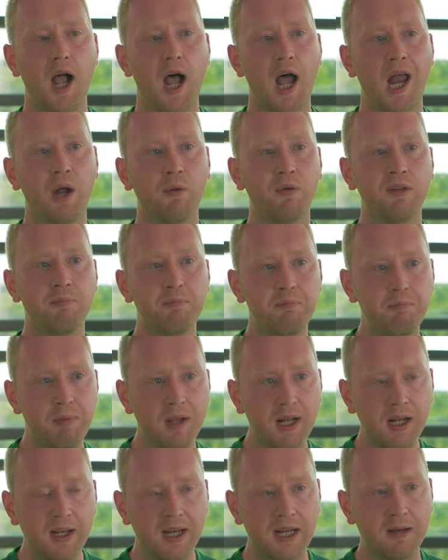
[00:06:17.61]
And I was
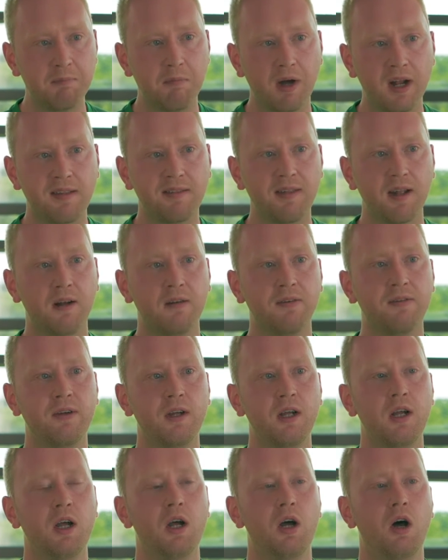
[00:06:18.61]
building myself
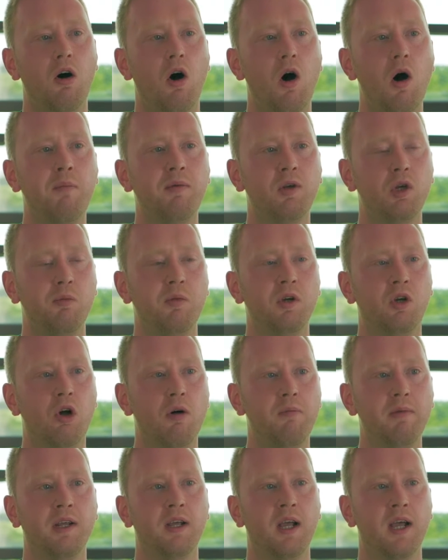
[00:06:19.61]
up to
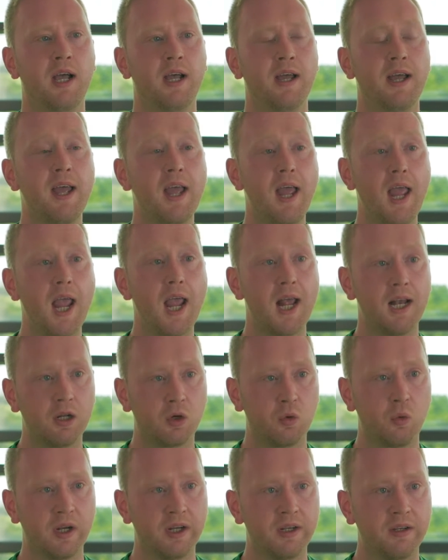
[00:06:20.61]
becoming an
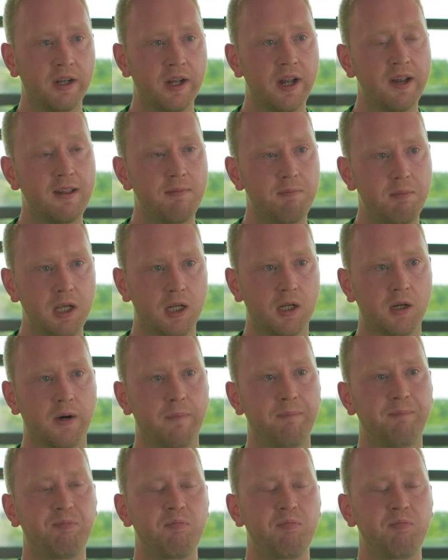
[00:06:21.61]
eloquent speaker.